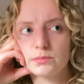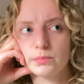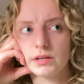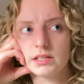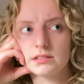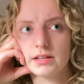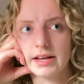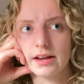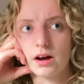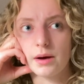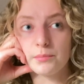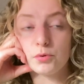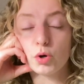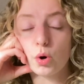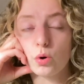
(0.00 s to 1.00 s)
but it's like,
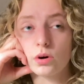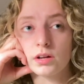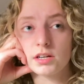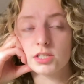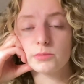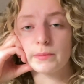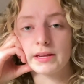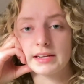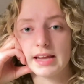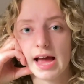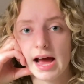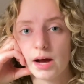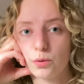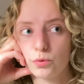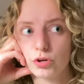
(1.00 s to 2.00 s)
I'm not gonna spend
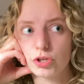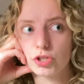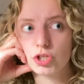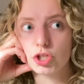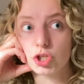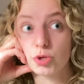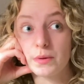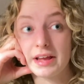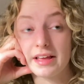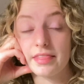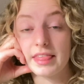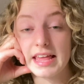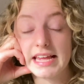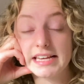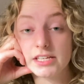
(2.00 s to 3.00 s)
hours doing
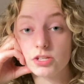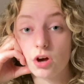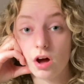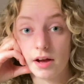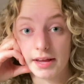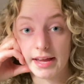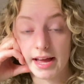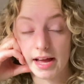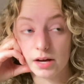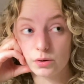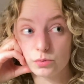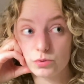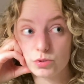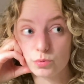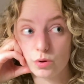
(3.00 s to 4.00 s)
the entire
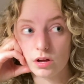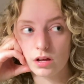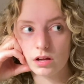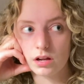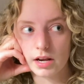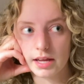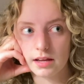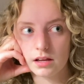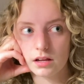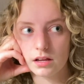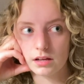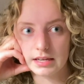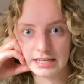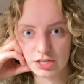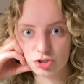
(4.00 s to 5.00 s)
housework, like
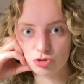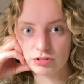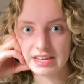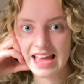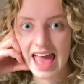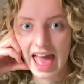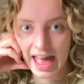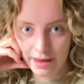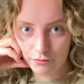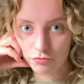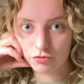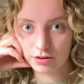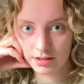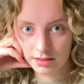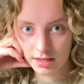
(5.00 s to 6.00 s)
literally
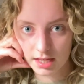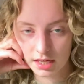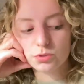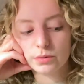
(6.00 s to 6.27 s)
everything.